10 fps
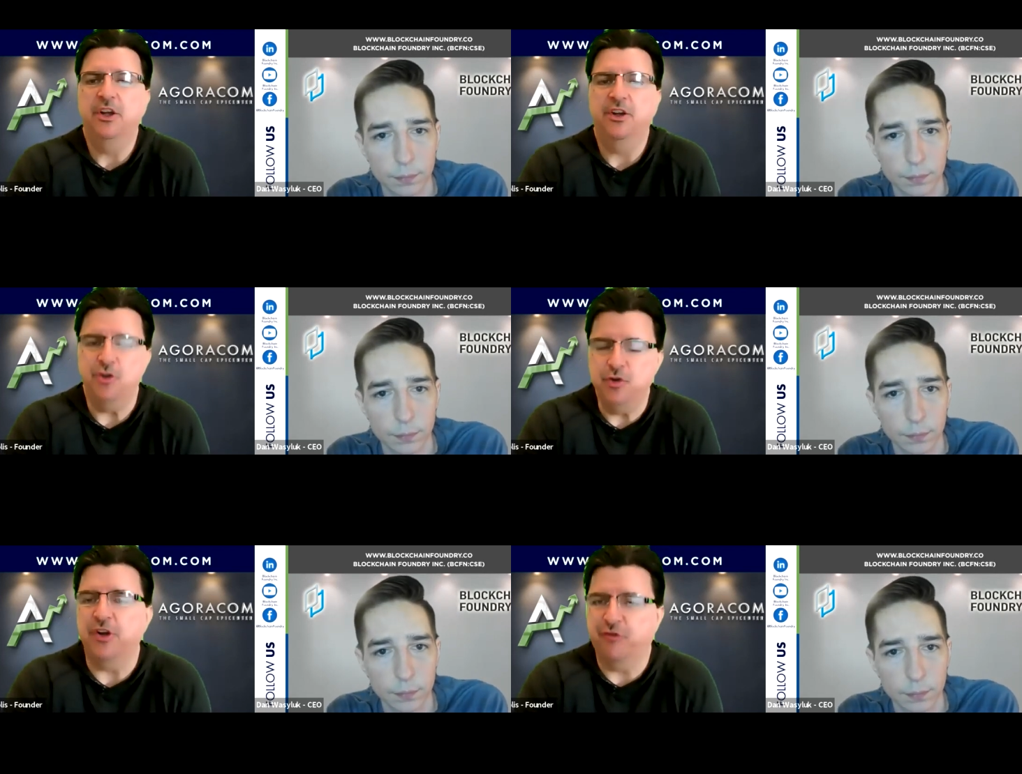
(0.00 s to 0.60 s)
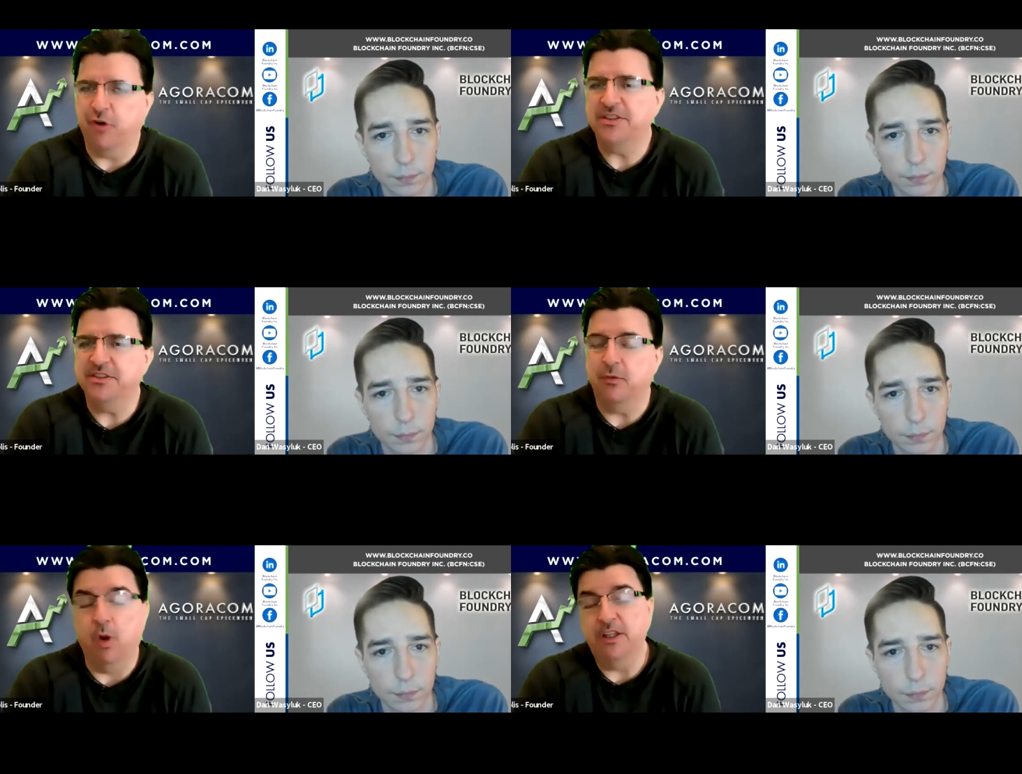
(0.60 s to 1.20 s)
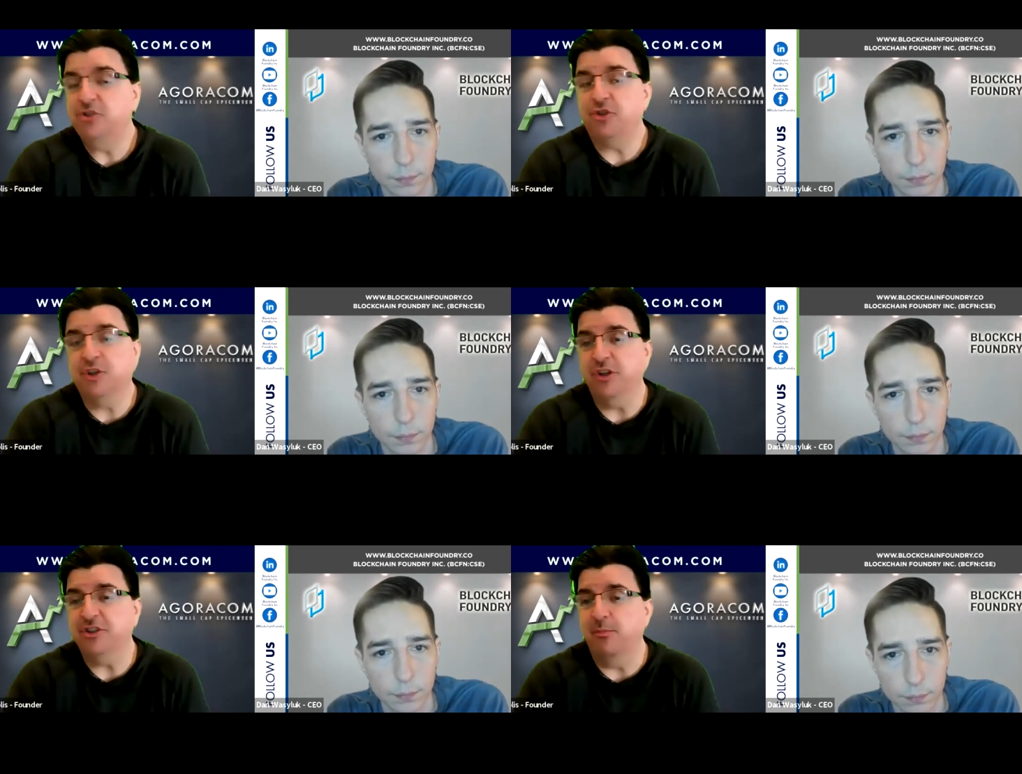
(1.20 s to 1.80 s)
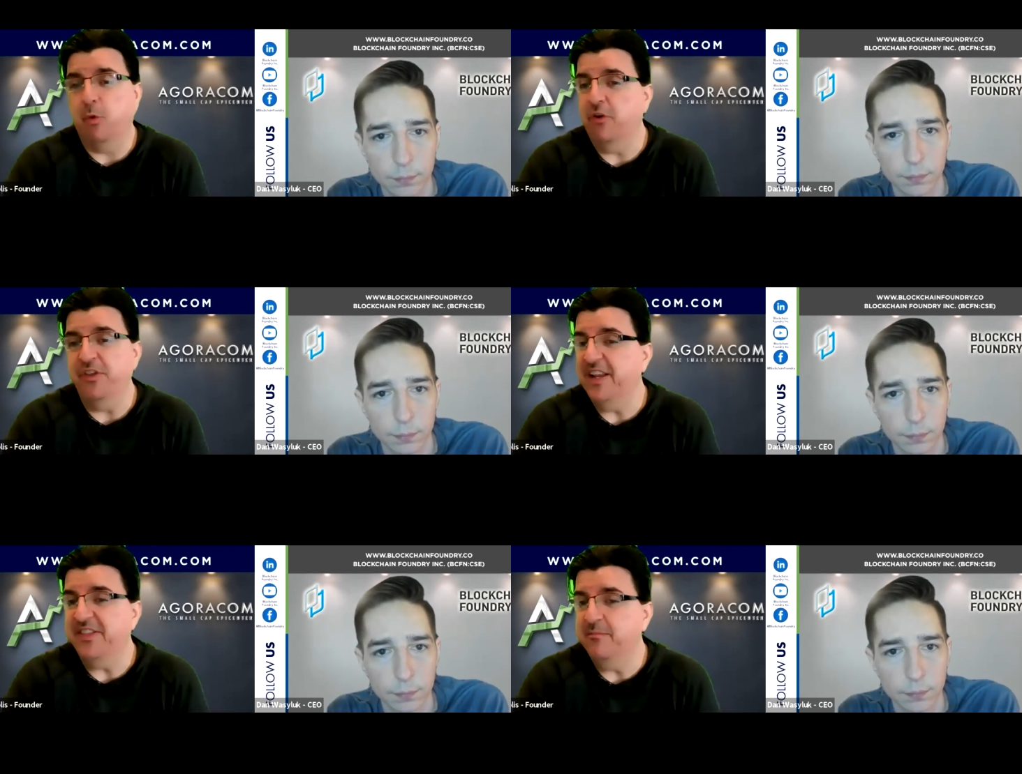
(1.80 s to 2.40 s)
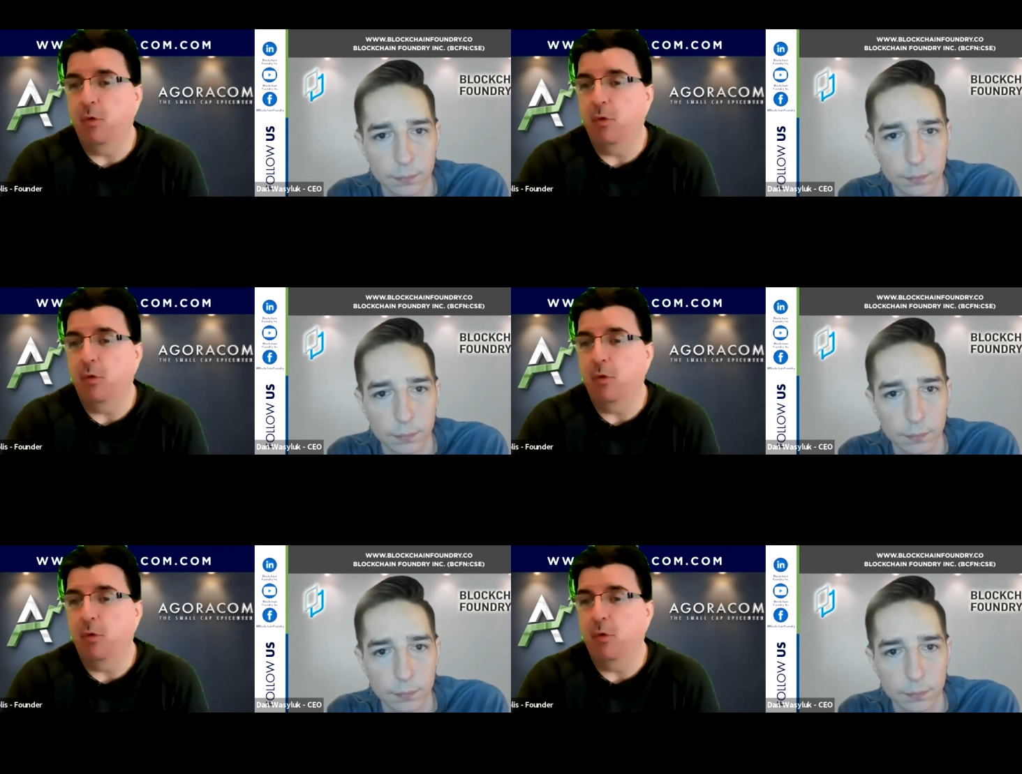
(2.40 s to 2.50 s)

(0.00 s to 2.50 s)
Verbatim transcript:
Speaker 1: You can trust it. Well, at least you can trust it more than anything,